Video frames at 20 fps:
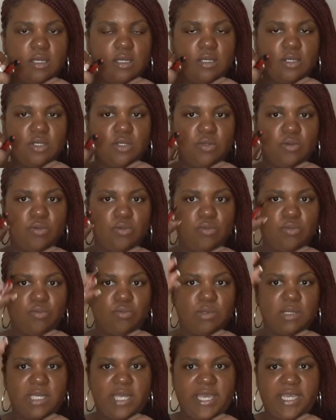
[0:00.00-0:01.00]
to
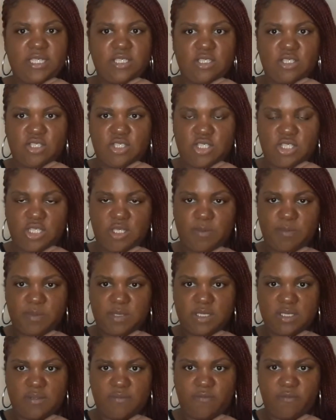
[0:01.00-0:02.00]

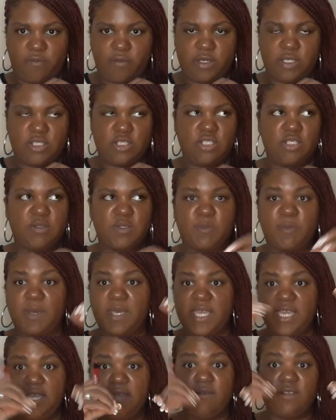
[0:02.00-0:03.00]
relationships and friendships,
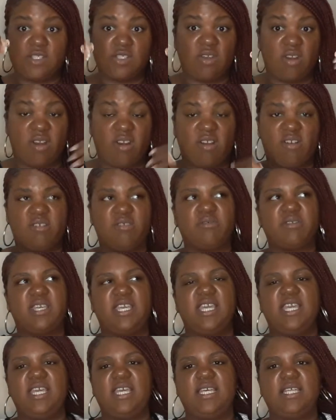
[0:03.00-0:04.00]
but even to her own
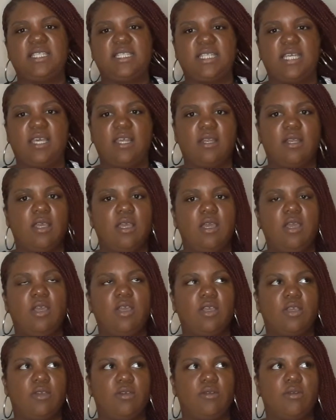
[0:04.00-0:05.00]
kids. And
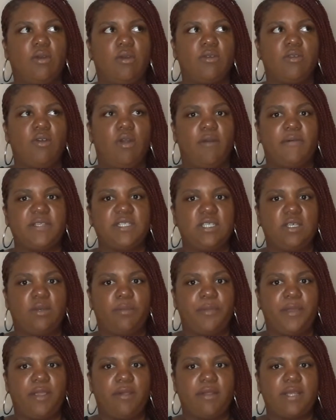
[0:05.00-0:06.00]
you always hear
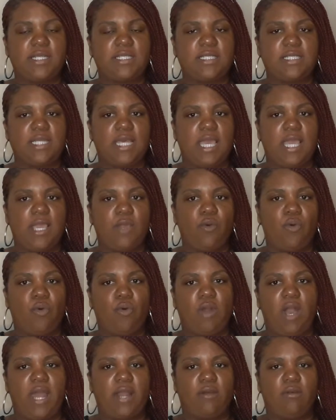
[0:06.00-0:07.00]
parents say, "Oh,
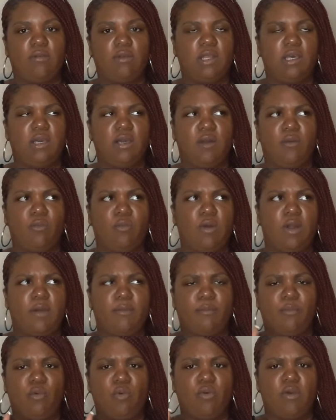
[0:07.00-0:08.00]
I don't love
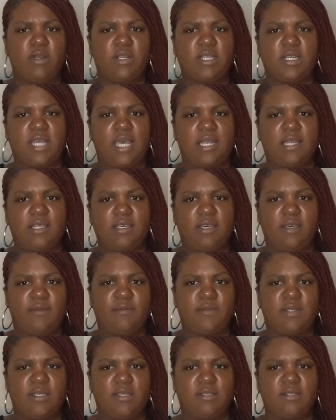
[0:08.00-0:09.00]
one more than I
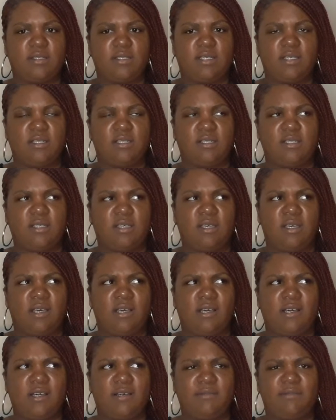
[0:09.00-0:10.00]
love
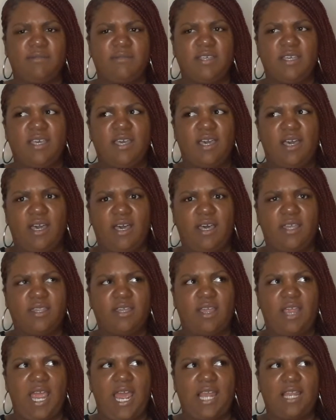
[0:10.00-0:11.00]
the
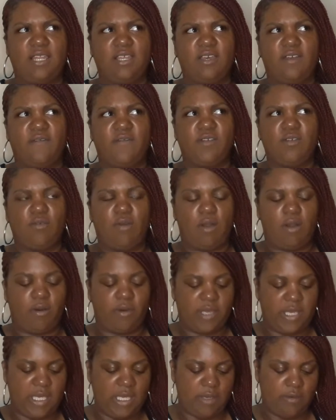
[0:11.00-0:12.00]
other. I love you
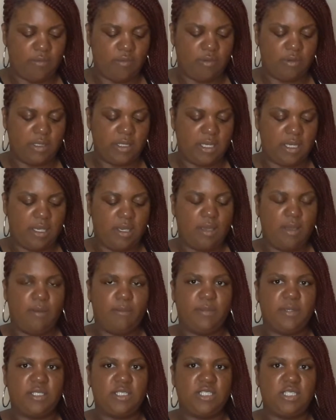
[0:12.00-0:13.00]
all equally."
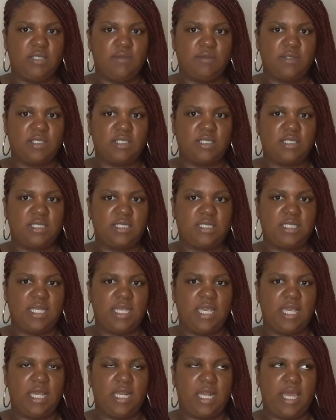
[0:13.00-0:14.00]
But she was just
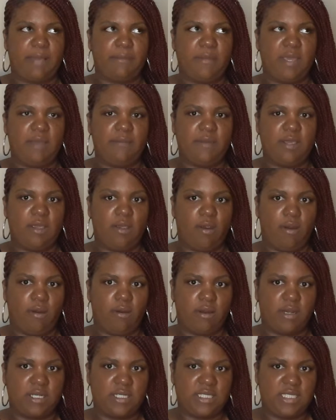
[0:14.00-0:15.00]
saying, like, maybe
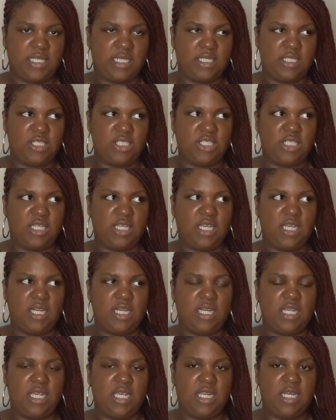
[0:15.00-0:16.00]
her
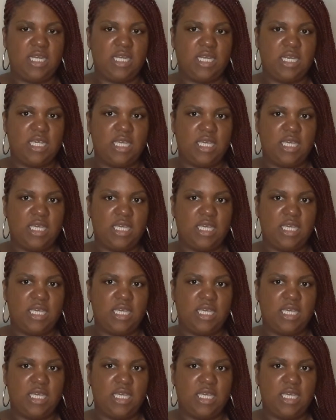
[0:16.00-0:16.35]
attention and